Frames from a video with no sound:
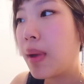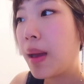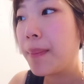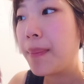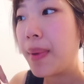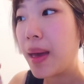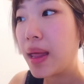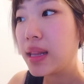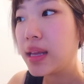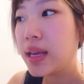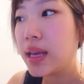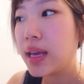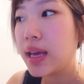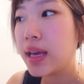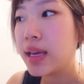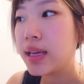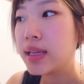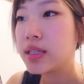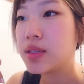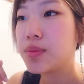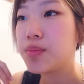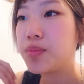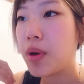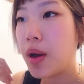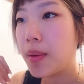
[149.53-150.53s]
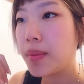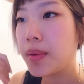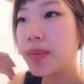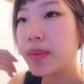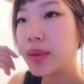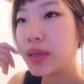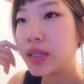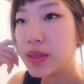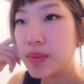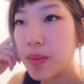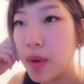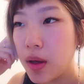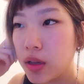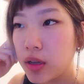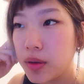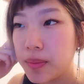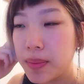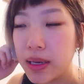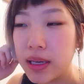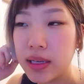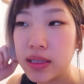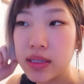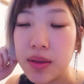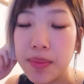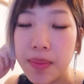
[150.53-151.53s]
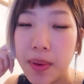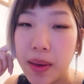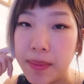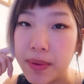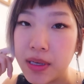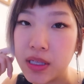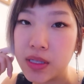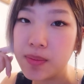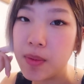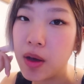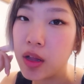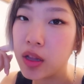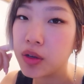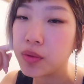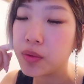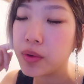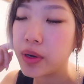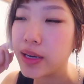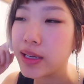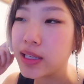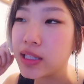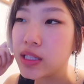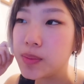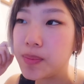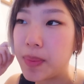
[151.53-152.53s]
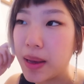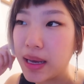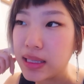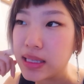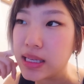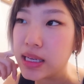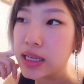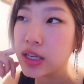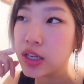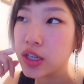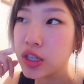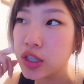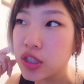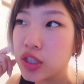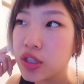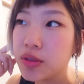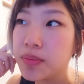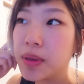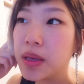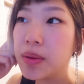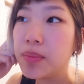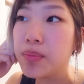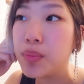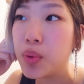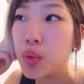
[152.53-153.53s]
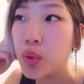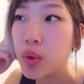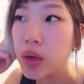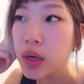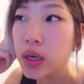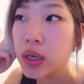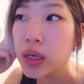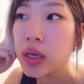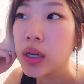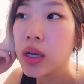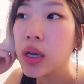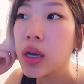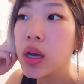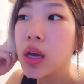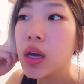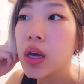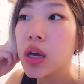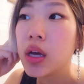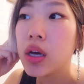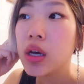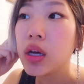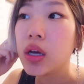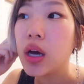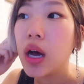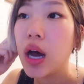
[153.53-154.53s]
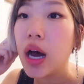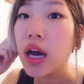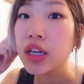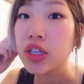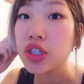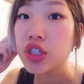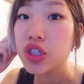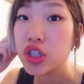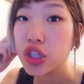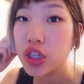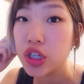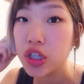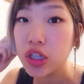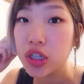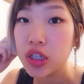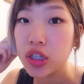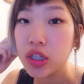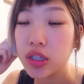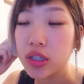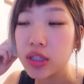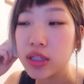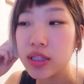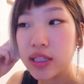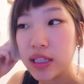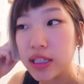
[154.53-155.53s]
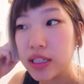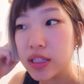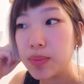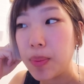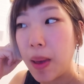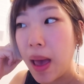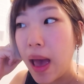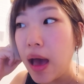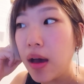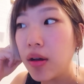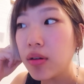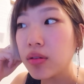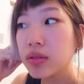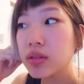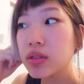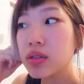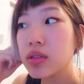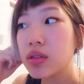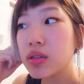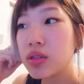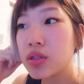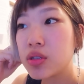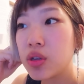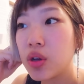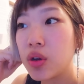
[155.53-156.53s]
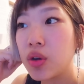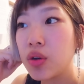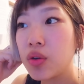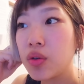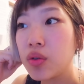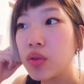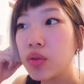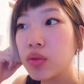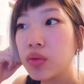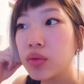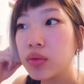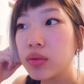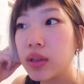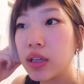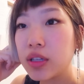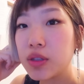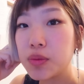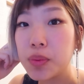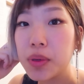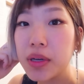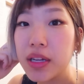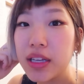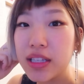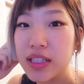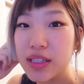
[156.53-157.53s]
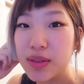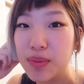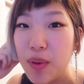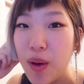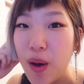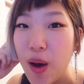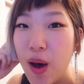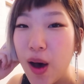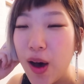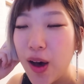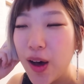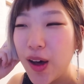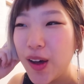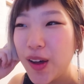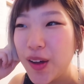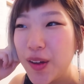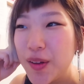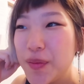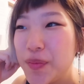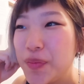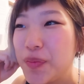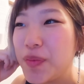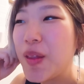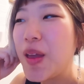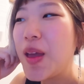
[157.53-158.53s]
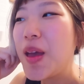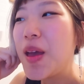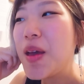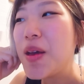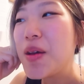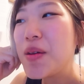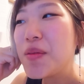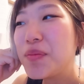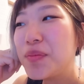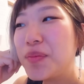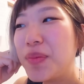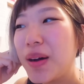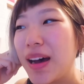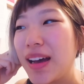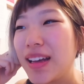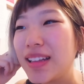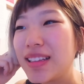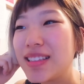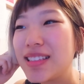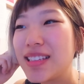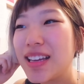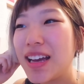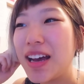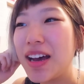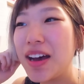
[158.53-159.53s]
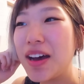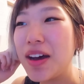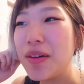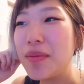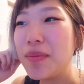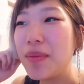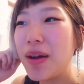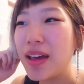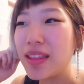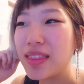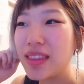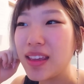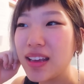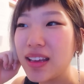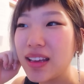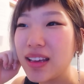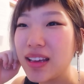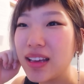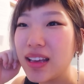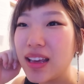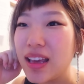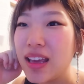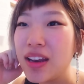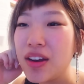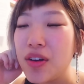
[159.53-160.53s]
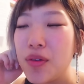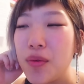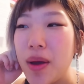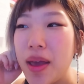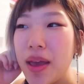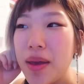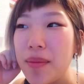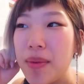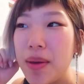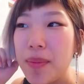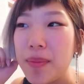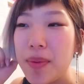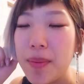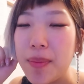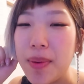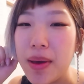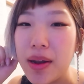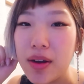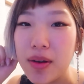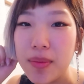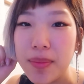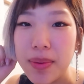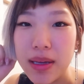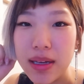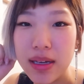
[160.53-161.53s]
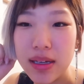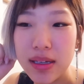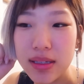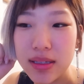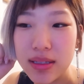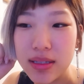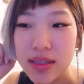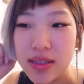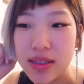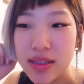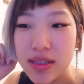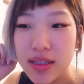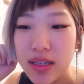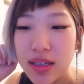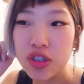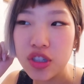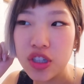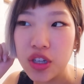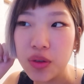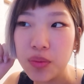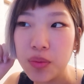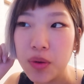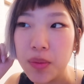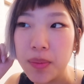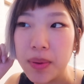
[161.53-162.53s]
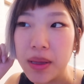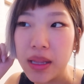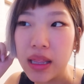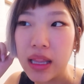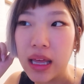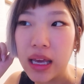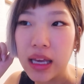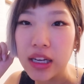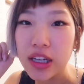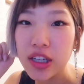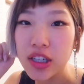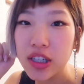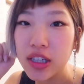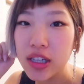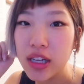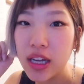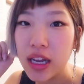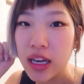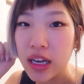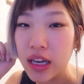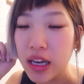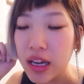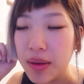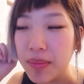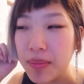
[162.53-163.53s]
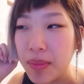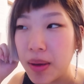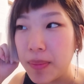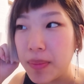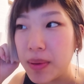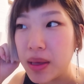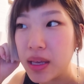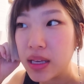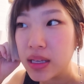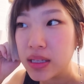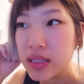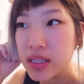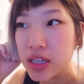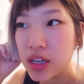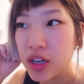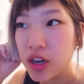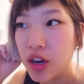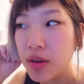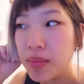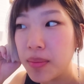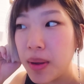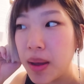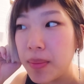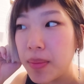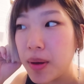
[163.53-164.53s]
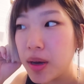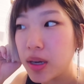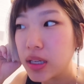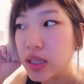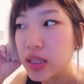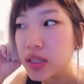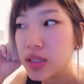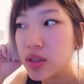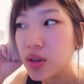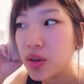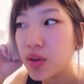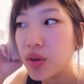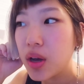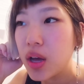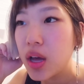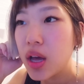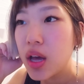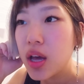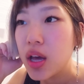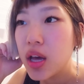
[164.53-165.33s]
my belly is probably smaller because the baby's smaller. We're expecting her to be born under 6 pounds, so that's pretty small. But I think in a way it might be better because she will be lighter and it might be easier on my body. So